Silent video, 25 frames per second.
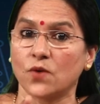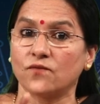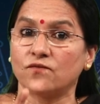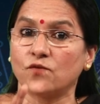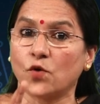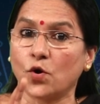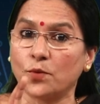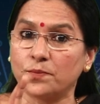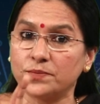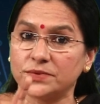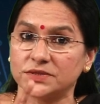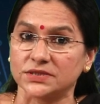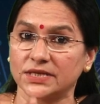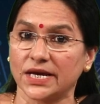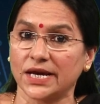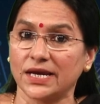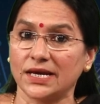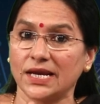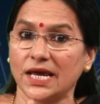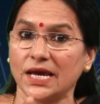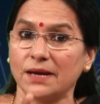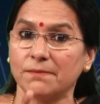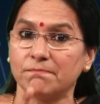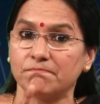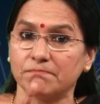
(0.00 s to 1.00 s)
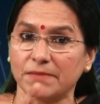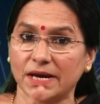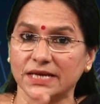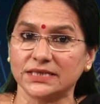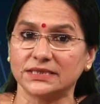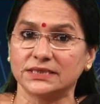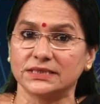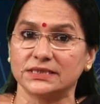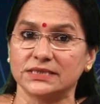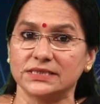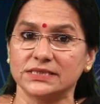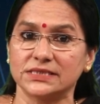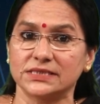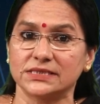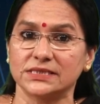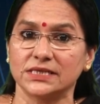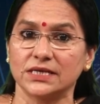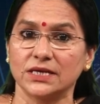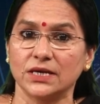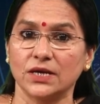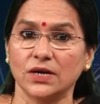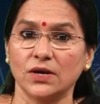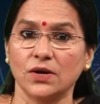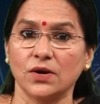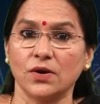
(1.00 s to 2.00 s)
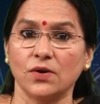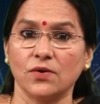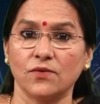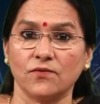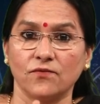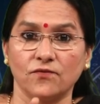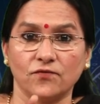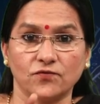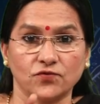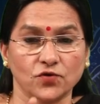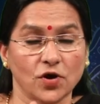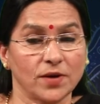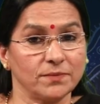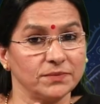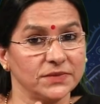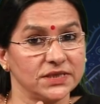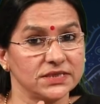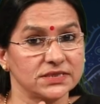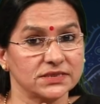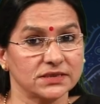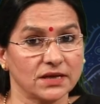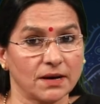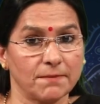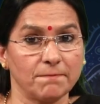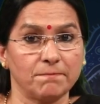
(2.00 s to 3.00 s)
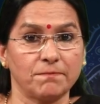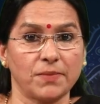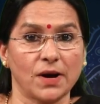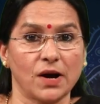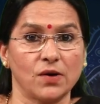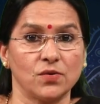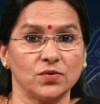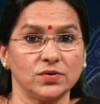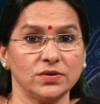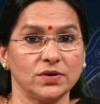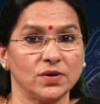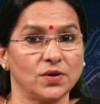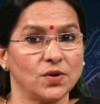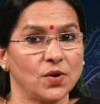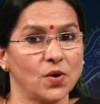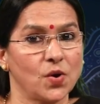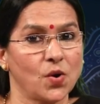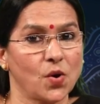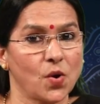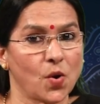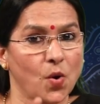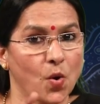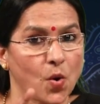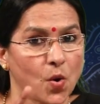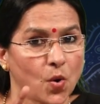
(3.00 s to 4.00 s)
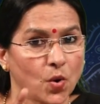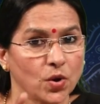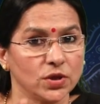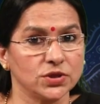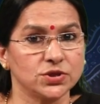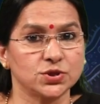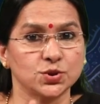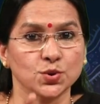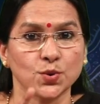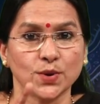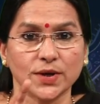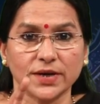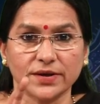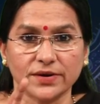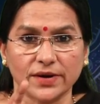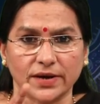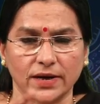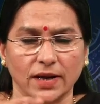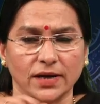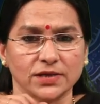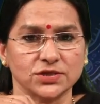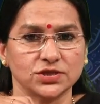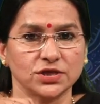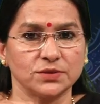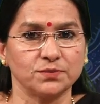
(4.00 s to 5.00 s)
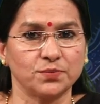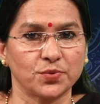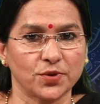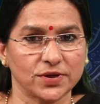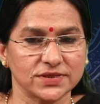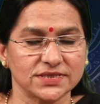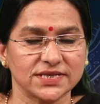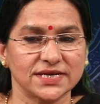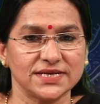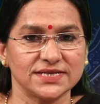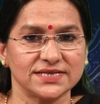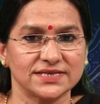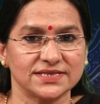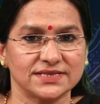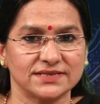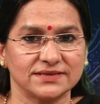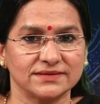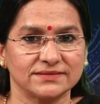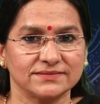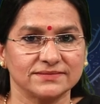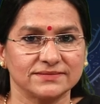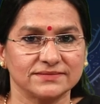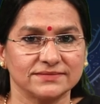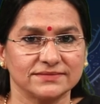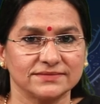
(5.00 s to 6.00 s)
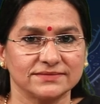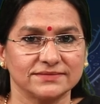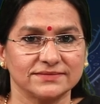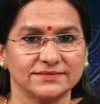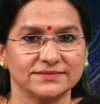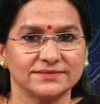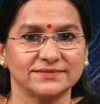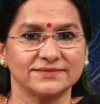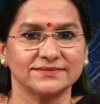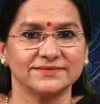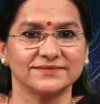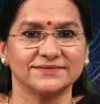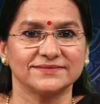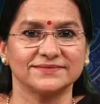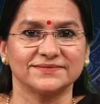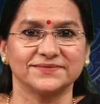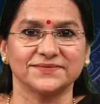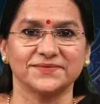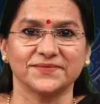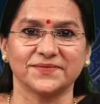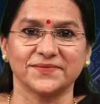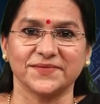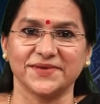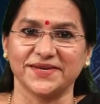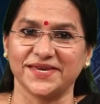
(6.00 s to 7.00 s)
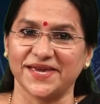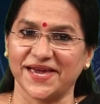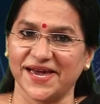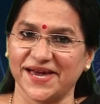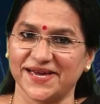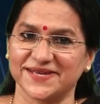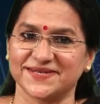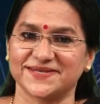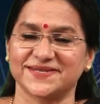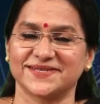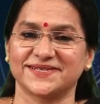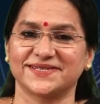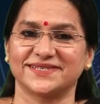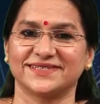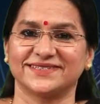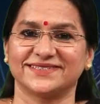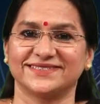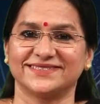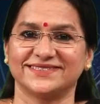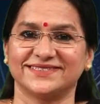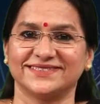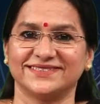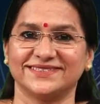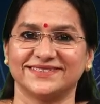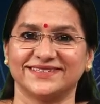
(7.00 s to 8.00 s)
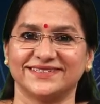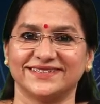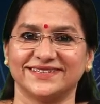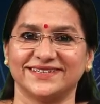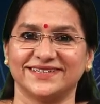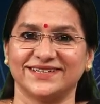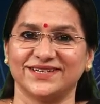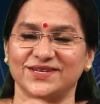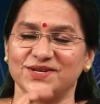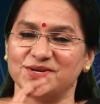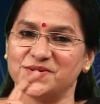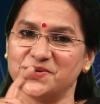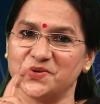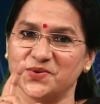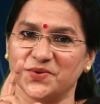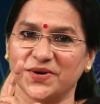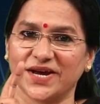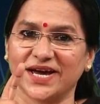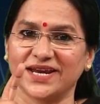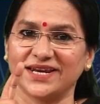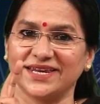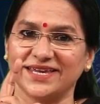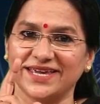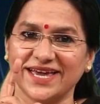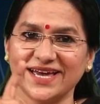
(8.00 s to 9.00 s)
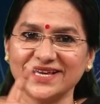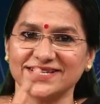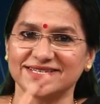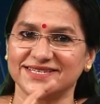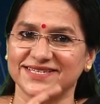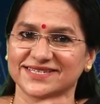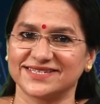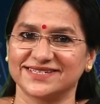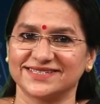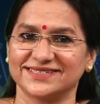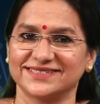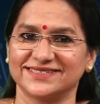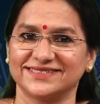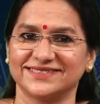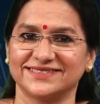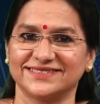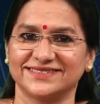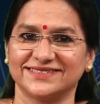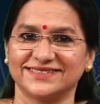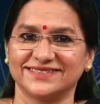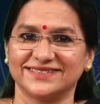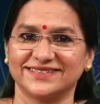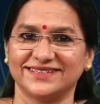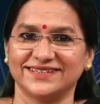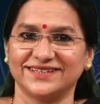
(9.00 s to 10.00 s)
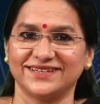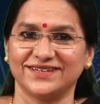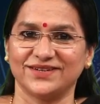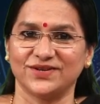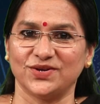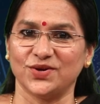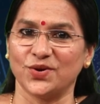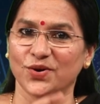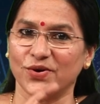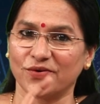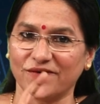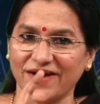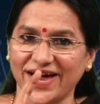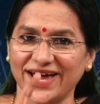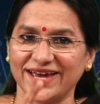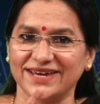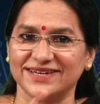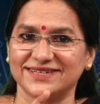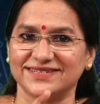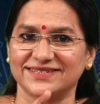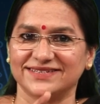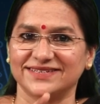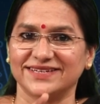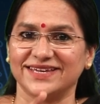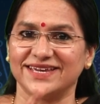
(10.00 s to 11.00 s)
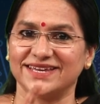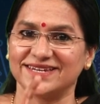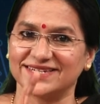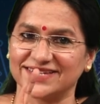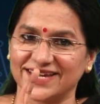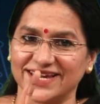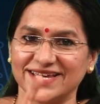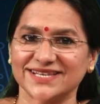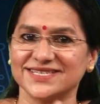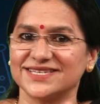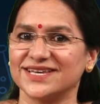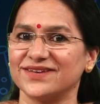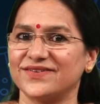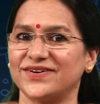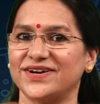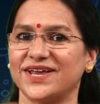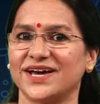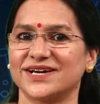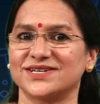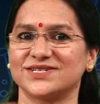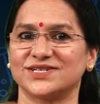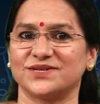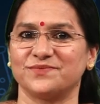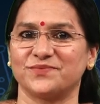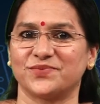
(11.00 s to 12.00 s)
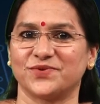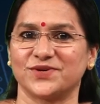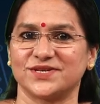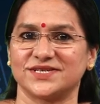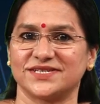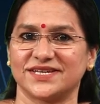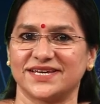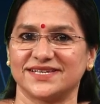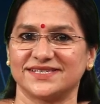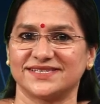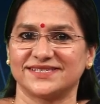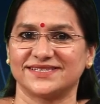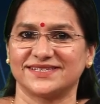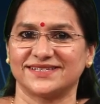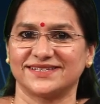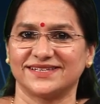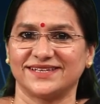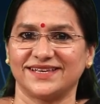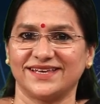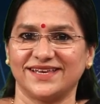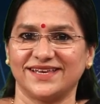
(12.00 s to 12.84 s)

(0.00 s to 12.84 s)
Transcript: of obtaining metals from this compound also a reduction process? Yes, you can guess. You are right, it is a reduction process.